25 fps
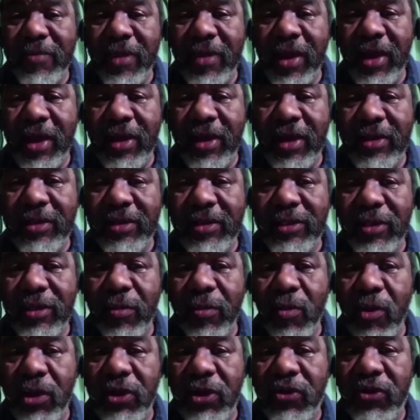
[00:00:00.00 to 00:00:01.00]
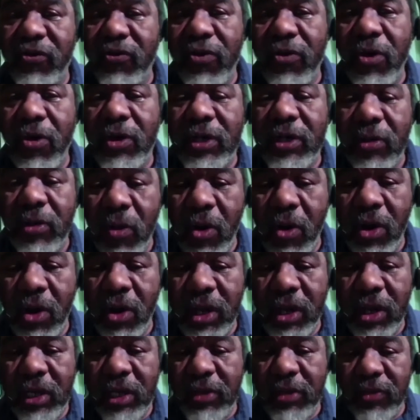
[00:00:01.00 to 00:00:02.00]
someone threw out a walker and it
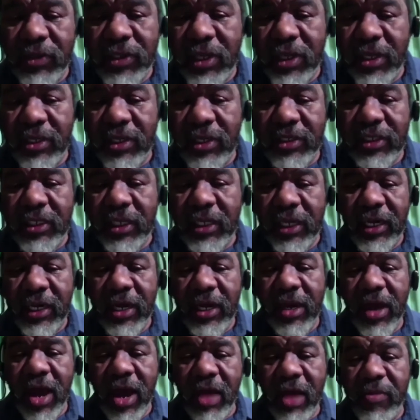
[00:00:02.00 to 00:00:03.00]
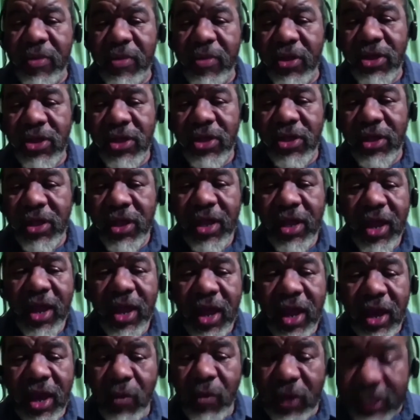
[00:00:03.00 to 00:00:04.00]
was sitting in the garbage. I
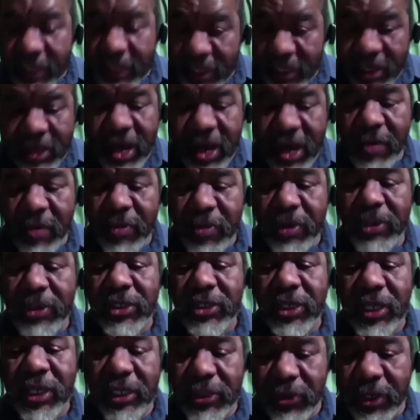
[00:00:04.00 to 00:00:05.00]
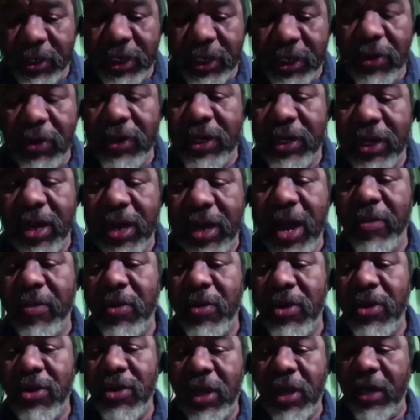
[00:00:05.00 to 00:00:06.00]
went in the garbage and I took it out of the garbage,
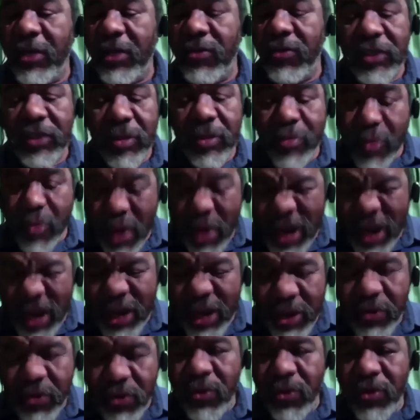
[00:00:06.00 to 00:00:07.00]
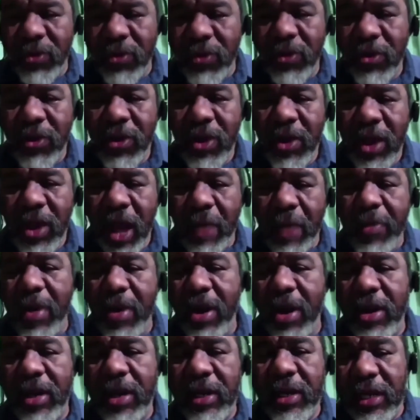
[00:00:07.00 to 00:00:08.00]
and it was a brand new, apparently
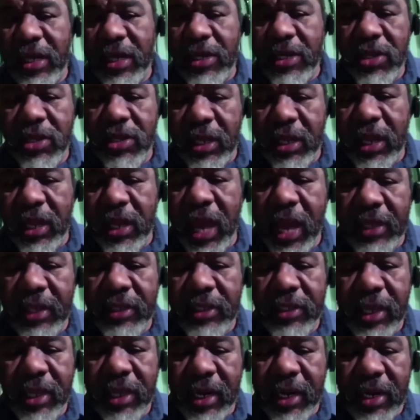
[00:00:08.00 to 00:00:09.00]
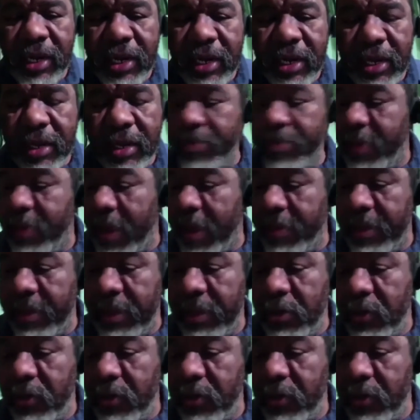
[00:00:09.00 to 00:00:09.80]
they got it and they probably used it